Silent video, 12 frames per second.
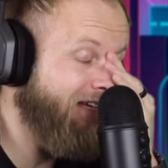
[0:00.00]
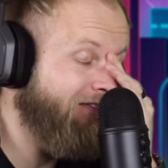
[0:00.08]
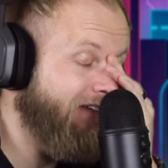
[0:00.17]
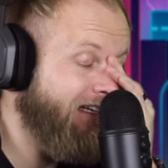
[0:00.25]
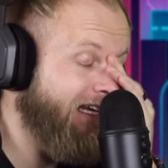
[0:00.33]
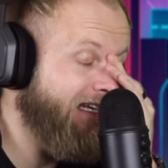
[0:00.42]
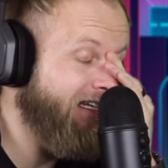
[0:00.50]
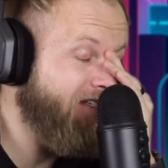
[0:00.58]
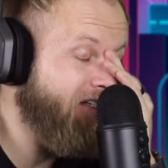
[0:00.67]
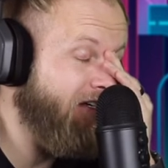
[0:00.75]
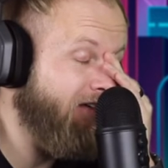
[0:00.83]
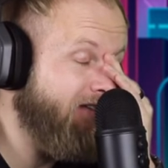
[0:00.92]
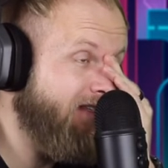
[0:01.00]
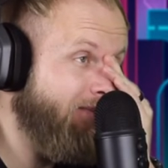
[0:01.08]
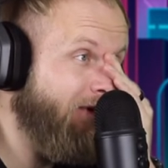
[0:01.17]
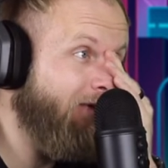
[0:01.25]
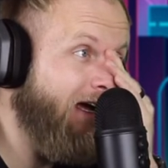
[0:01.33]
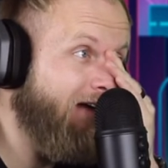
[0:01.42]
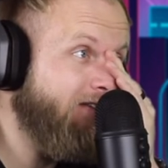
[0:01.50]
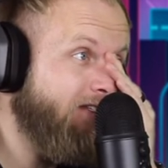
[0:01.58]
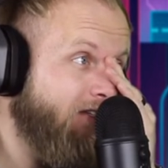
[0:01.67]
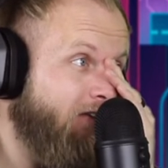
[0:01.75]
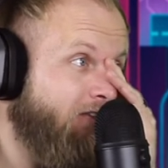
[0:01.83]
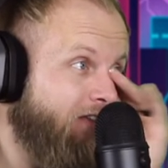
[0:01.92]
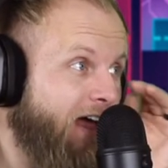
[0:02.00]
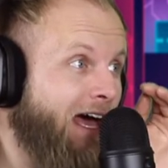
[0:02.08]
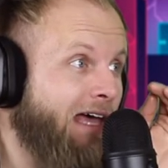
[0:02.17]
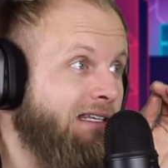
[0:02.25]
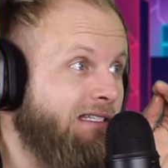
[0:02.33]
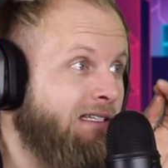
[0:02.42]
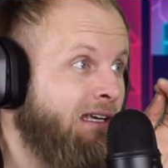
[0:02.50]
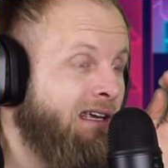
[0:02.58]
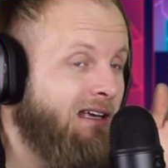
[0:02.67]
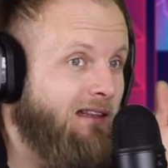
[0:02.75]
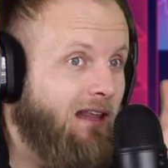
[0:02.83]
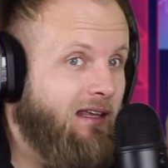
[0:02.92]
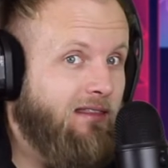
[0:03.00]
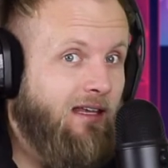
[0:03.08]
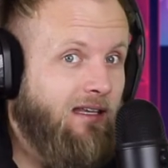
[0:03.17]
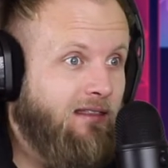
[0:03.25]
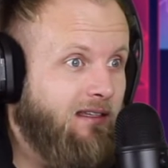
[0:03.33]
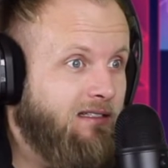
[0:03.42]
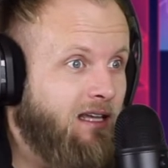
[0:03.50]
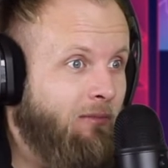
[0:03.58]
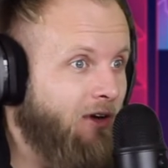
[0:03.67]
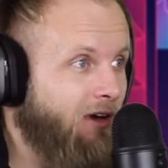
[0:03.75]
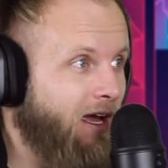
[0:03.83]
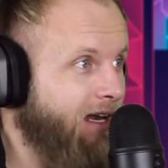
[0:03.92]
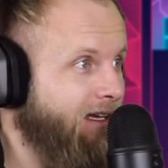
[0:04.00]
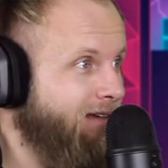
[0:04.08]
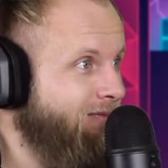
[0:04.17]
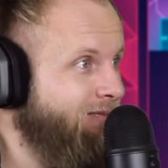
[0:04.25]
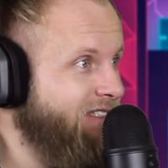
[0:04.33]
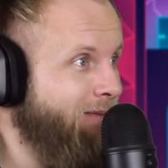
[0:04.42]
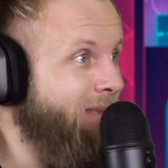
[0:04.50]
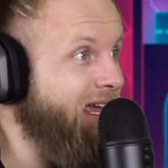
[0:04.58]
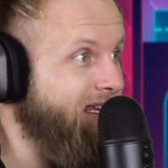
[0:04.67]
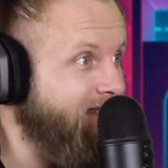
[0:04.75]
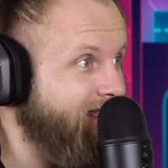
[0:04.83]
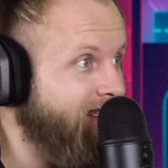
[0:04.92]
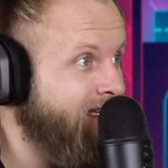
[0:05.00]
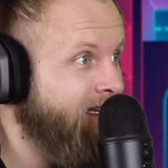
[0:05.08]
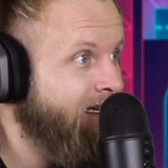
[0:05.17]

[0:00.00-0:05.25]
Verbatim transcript: I feel like he turns them around so fast. Yeah, like the Democratic debates